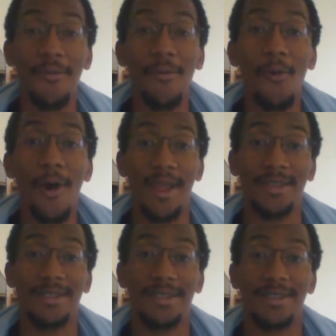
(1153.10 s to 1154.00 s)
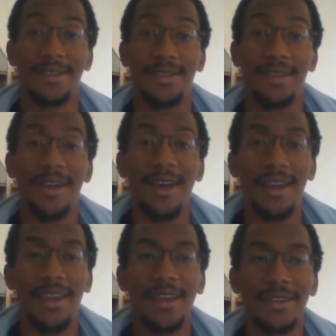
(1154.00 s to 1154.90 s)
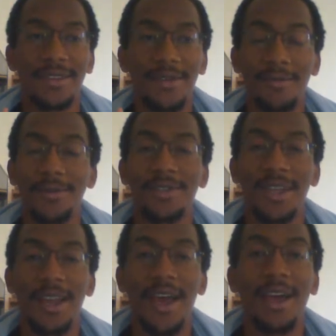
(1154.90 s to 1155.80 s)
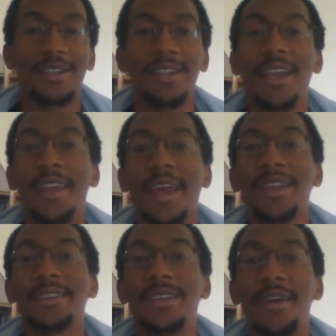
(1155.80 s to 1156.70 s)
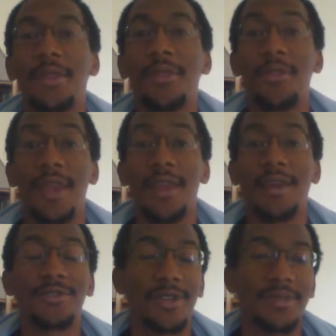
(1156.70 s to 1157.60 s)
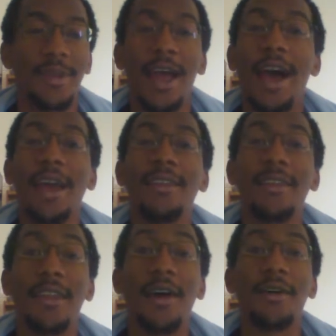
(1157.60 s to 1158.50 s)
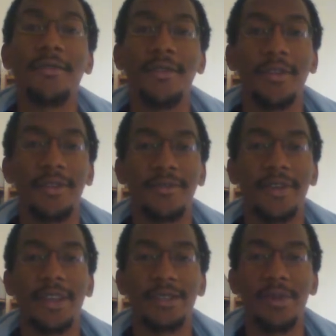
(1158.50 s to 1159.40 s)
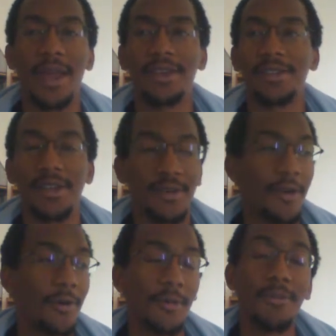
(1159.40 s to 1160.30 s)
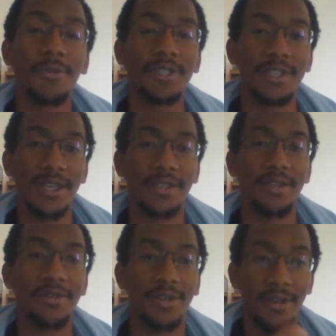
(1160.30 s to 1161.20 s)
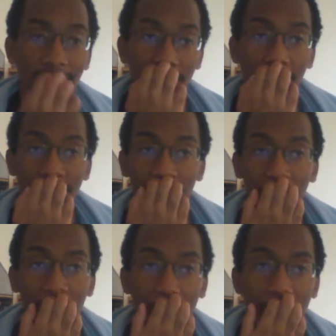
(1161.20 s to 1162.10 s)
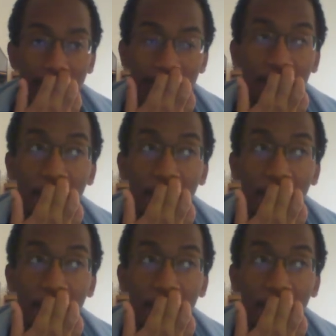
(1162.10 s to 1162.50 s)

once against Hiroshi Tanahashi, and that's a think. Trust me, I love the Phoenix Splash and Kota Ibushi's execution of it more so than anybody's.